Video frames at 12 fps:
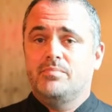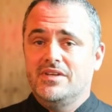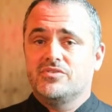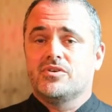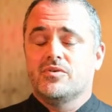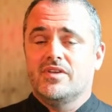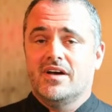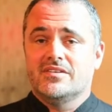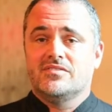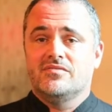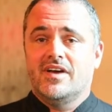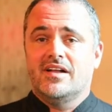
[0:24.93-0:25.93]
bistro in the
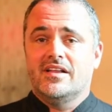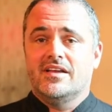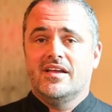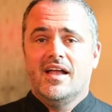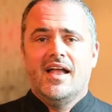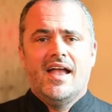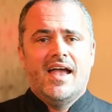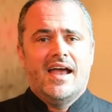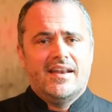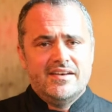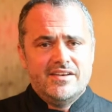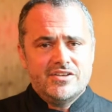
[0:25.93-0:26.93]
Hudson Valley.
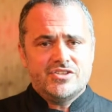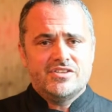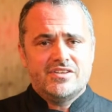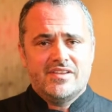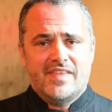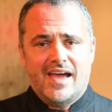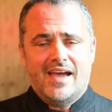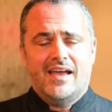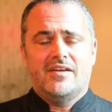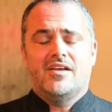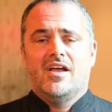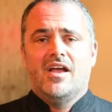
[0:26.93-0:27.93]
In addition to
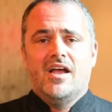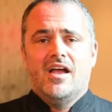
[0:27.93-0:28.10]
that,